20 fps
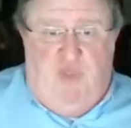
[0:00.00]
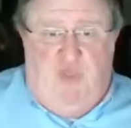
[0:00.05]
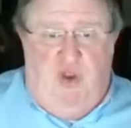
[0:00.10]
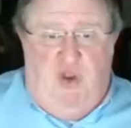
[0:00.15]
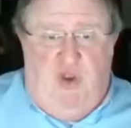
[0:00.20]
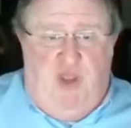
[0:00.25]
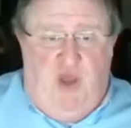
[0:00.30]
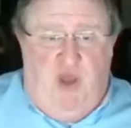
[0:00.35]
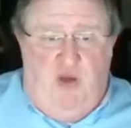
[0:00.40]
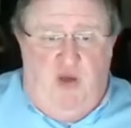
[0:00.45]
there you
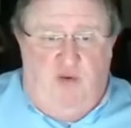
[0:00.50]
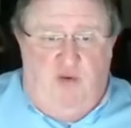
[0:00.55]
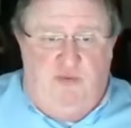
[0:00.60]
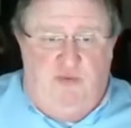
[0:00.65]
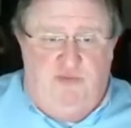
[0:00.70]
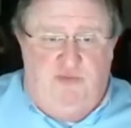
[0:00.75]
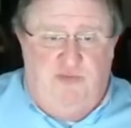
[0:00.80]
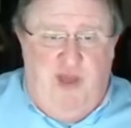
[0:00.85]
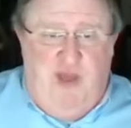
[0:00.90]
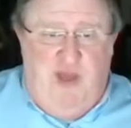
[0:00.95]
go.
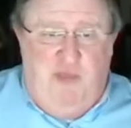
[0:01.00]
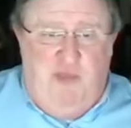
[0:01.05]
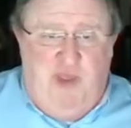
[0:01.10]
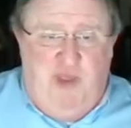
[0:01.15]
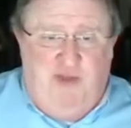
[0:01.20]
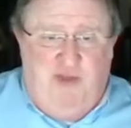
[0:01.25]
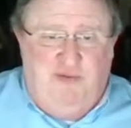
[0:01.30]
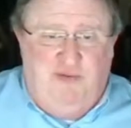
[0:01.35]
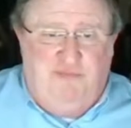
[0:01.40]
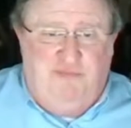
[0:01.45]
I
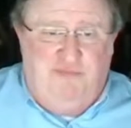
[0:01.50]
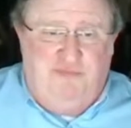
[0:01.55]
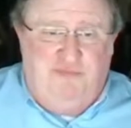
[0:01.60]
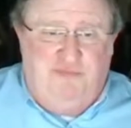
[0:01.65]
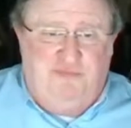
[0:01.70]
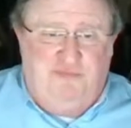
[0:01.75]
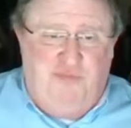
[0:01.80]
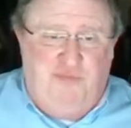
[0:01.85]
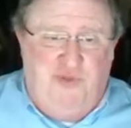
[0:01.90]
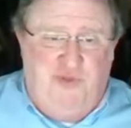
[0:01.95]
mean,
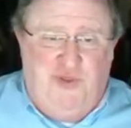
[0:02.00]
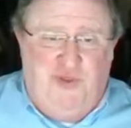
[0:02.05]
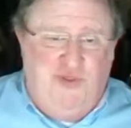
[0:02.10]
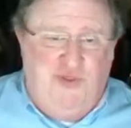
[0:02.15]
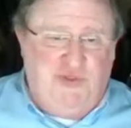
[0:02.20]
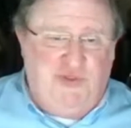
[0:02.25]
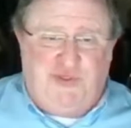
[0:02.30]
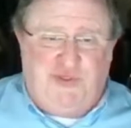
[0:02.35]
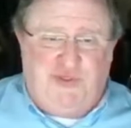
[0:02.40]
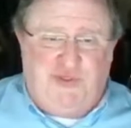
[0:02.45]

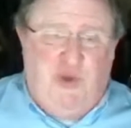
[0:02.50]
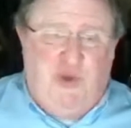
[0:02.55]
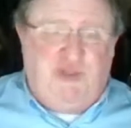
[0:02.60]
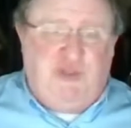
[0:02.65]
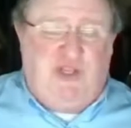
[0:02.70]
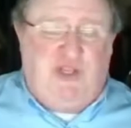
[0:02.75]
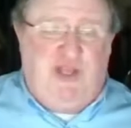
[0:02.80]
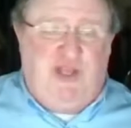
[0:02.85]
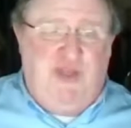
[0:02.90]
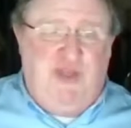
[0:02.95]

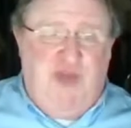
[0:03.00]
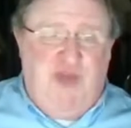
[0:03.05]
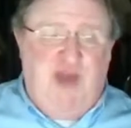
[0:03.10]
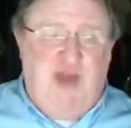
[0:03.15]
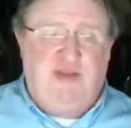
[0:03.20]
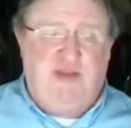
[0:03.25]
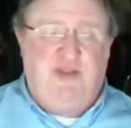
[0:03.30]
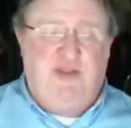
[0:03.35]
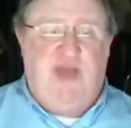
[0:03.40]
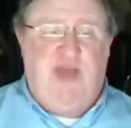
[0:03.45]
supposedly
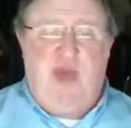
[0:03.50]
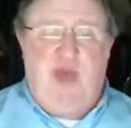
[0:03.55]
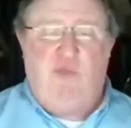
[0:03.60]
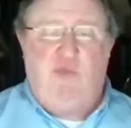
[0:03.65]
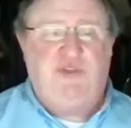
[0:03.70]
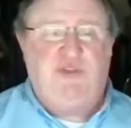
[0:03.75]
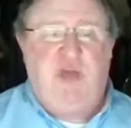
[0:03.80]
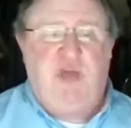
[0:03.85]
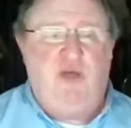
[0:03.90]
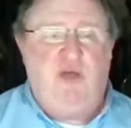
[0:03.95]
that
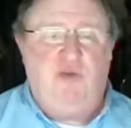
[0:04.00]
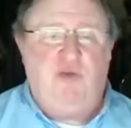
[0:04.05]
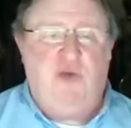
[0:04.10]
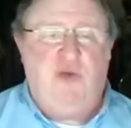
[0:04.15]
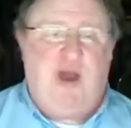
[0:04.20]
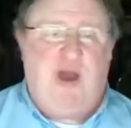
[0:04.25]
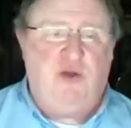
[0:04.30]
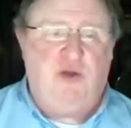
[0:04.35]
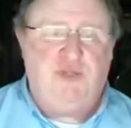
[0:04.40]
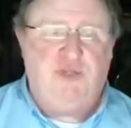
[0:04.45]
will tell you
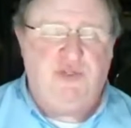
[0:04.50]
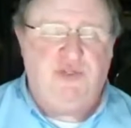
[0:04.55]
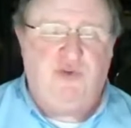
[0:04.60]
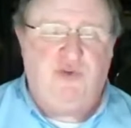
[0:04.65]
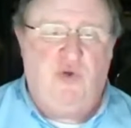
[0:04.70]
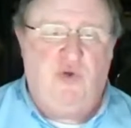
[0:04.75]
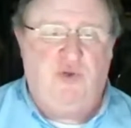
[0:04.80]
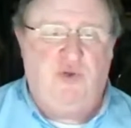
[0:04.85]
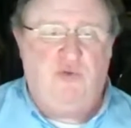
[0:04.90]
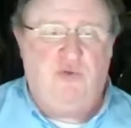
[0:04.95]
how she's
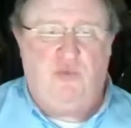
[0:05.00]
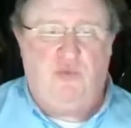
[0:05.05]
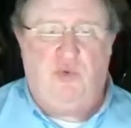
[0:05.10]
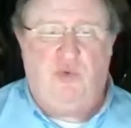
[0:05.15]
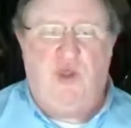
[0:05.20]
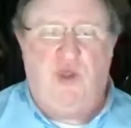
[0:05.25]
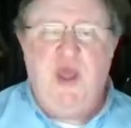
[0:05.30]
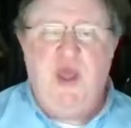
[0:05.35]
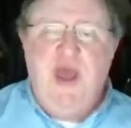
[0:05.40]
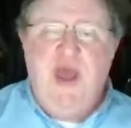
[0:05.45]
going to
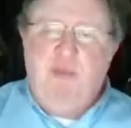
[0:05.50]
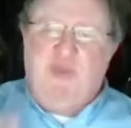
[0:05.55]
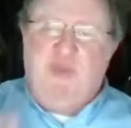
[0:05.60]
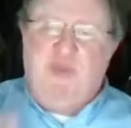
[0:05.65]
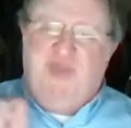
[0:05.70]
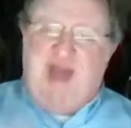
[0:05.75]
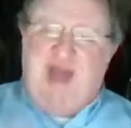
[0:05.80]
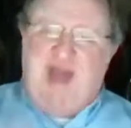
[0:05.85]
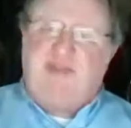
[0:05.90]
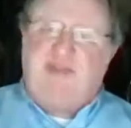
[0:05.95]
rule.
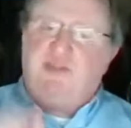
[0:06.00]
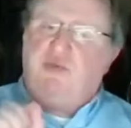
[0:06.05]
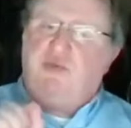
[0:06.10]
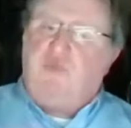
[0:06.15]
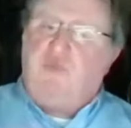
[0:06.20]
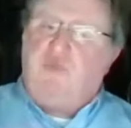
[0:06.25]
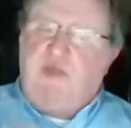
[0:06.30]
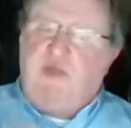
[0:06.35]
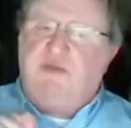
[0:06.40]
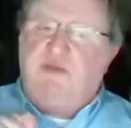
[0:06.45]
But that's the
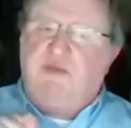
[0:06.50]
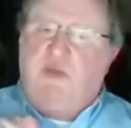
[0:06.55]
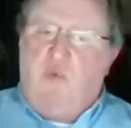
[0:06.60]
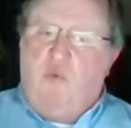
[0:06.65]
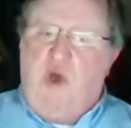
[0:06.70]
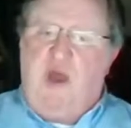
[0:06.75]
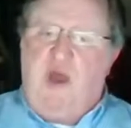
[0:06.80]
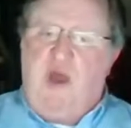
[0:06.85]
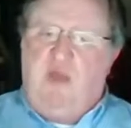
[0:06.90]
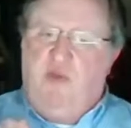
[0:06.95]

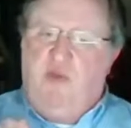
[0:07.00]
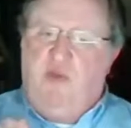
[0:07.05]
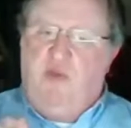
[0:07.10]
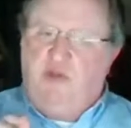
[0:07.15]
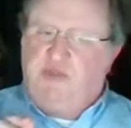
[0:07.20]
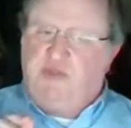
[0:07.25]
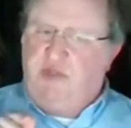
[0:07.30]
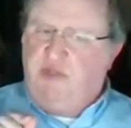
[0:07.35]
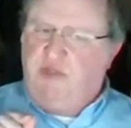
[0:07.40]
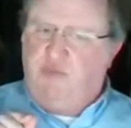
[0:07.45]
reason why
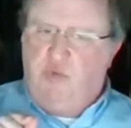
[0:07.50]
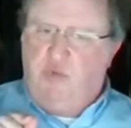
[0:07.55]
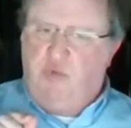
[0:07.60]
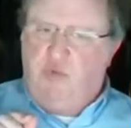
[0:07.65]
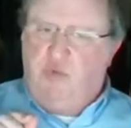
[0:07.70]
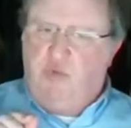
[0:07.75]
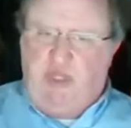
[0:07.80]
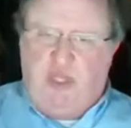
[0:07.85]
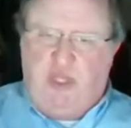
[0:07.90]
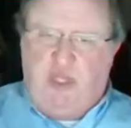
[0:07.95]
there's these
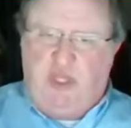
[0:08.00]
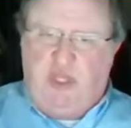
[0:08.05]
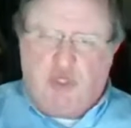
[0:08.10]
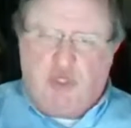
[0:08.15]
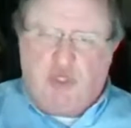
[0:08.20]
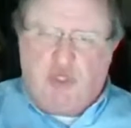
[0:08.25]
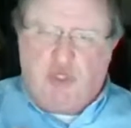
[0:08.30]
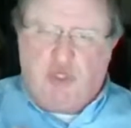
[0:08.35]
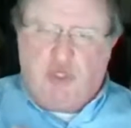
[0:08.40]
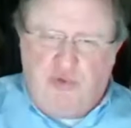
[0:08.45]
really
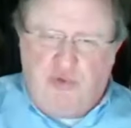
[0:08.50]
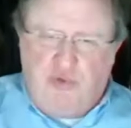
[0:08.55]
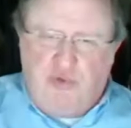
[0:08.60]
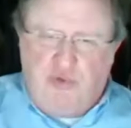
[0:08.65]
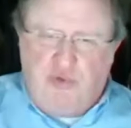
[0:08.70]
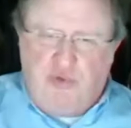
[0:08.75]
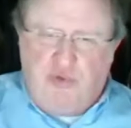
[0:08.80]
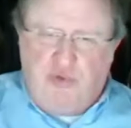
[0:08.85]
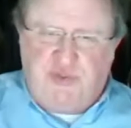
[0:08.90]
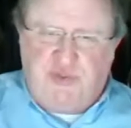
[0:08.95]

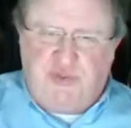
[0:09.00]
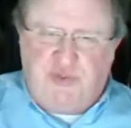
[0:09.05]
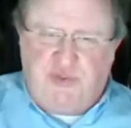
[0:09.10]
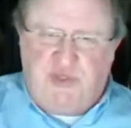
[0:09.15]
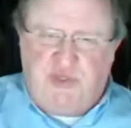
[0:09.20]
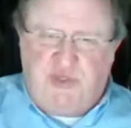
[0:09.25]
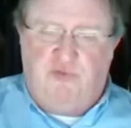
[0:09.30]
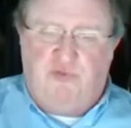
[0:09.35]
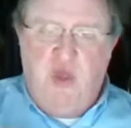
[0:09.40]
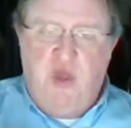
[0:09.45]

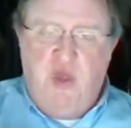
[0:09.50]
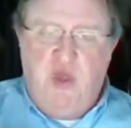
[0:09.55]
intrusive